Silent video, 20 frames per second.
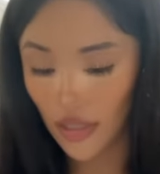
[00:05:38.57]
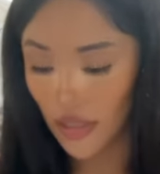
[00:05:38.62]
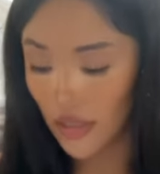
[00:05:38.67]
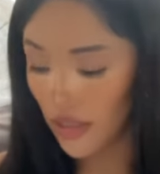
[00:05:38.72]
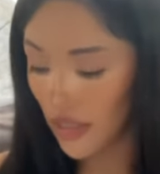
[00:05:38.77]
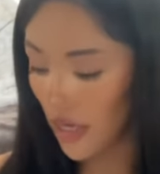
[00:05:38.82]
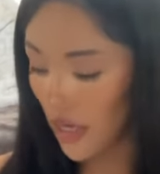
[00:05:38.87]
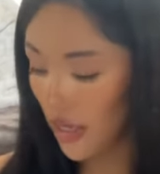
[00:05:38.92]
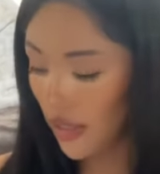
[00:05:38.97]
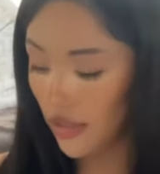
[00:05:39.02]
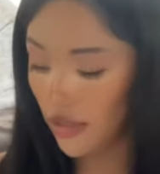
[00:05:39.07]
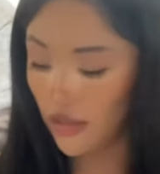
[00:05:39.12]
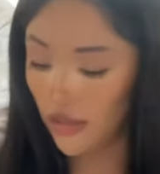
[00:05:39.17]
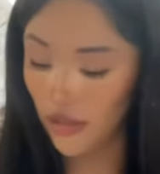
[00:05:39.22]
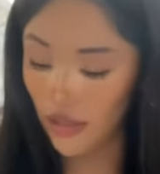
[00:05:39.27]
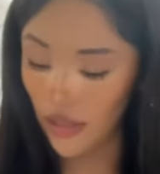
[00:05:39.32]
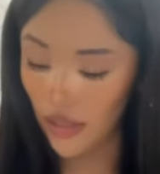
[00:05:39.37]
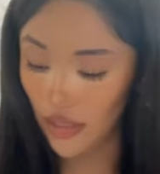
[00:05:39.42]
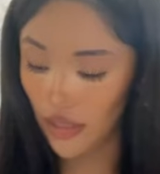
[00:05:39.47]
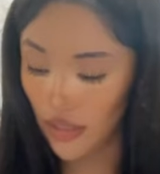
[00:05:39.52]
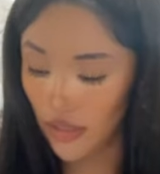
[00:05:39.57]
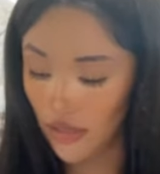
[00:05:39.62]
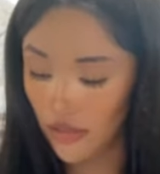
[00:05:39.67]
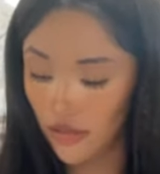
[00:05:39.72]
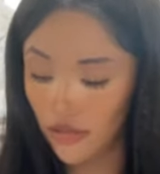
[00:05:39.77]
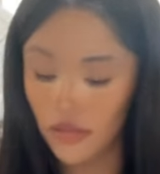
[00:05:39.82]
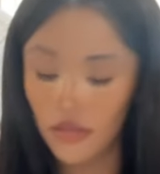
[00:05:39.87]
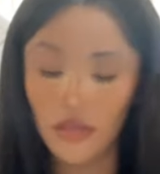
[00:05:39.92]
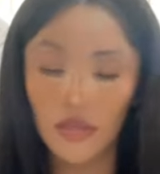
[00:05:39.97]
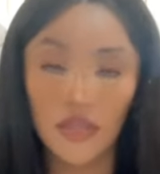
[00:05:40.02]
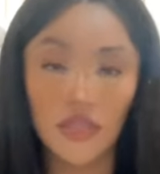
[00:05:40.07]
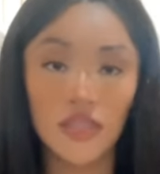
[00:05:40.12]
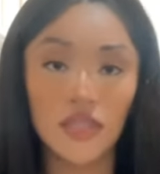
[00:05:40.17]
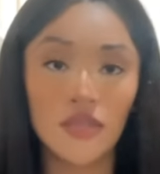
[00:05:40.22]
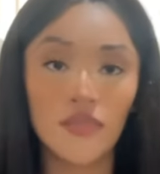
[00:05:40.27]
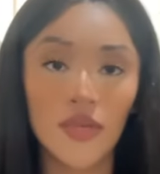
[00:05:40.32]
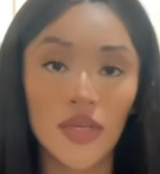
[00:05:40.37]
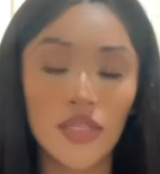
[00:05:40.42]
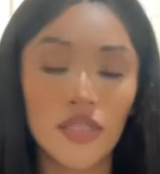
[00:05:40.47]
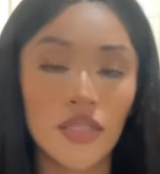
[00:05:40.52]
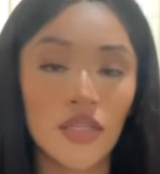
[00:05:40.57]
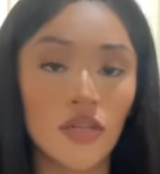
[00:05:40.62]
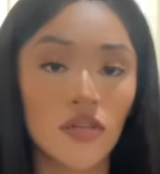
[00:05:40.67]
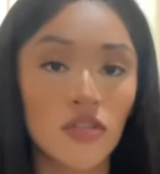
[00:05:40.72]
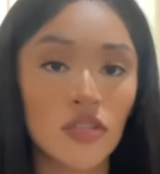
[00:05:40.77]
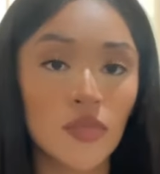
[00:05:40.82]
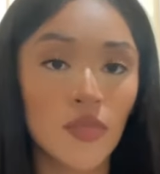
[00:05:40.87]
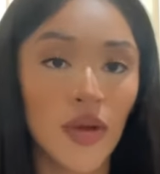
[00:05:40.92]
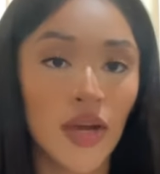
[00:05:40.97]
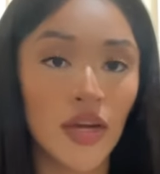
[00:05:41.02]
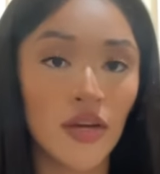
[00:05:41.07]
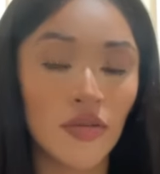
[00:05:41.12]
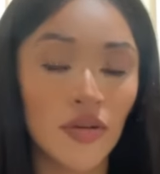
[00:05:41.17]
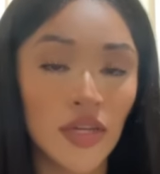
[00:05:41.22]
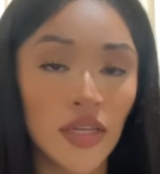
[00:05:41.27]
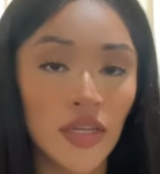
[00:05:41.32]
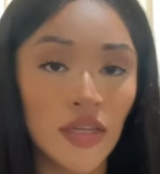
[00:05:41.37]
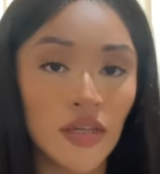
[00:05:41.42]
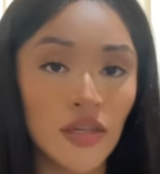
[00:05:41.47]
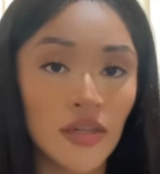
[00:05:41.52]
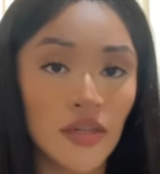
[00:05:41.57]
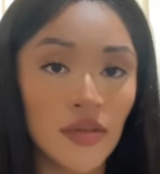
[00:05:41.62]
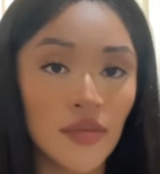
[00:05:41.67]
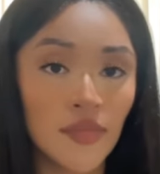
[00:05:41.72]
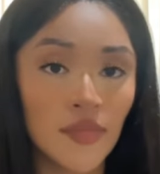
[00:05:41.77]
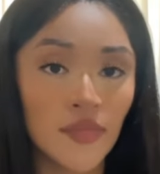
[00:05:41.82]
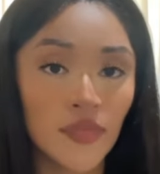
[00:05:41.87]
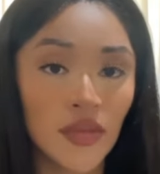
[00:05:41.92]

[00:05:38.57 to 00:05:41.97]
yeah. And this is my singles pile right here.